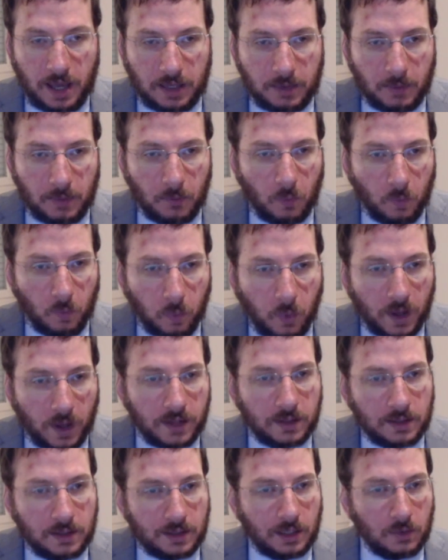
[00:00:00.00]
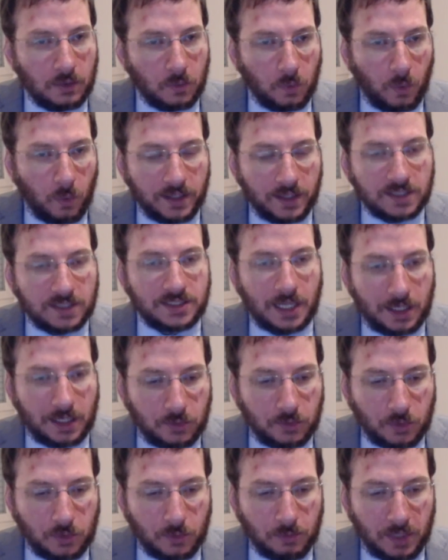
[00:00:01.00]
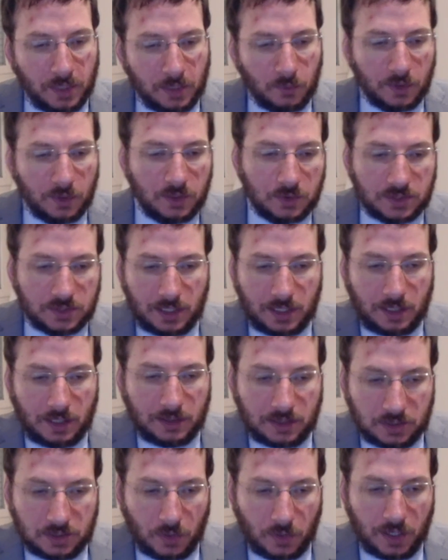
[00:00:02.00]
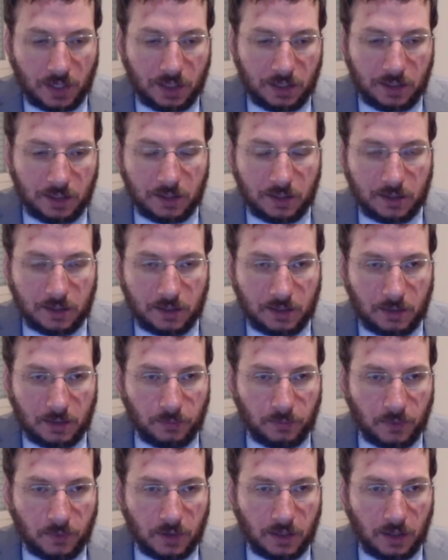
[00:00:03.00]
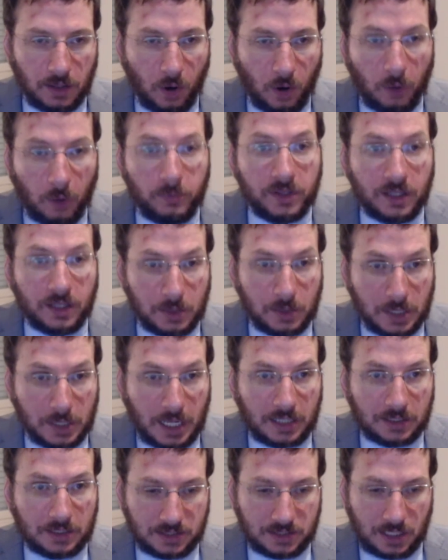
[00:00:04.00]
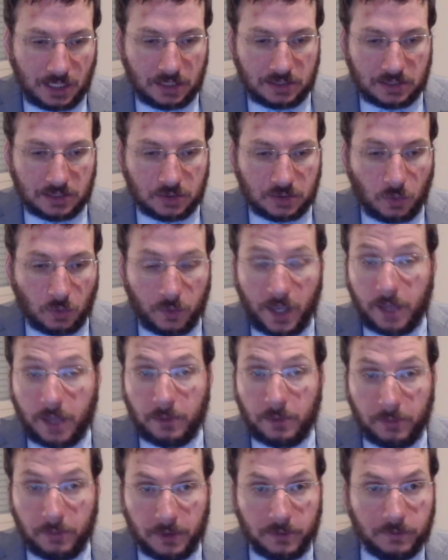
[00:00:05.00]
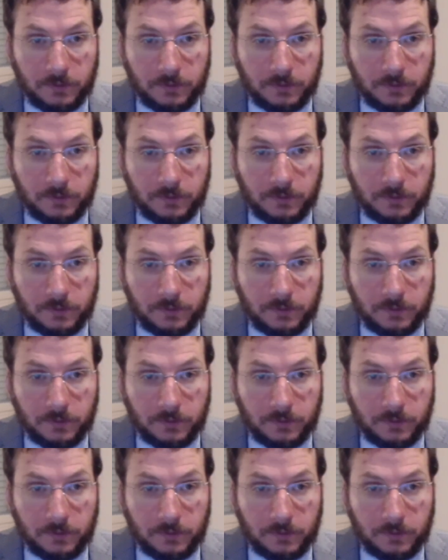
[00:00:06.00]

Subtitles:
What exactly do you mean when you say that the Israeli lobby in the United States is so capable?